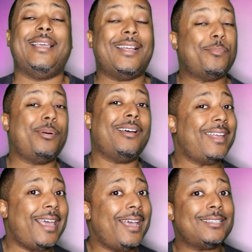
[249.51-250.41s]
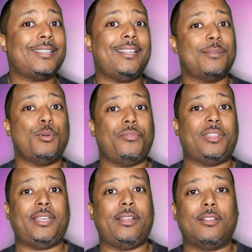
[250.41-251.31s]
And upon exiting the movie
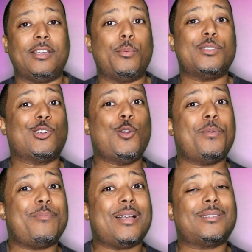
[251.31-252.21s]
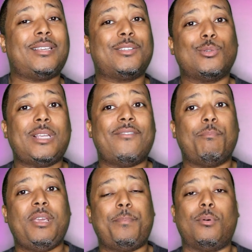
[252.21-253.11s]
theater, there was a group of about 6 or 7
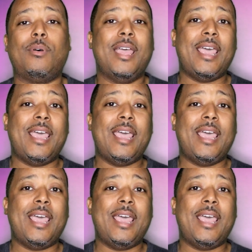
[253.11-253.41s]
people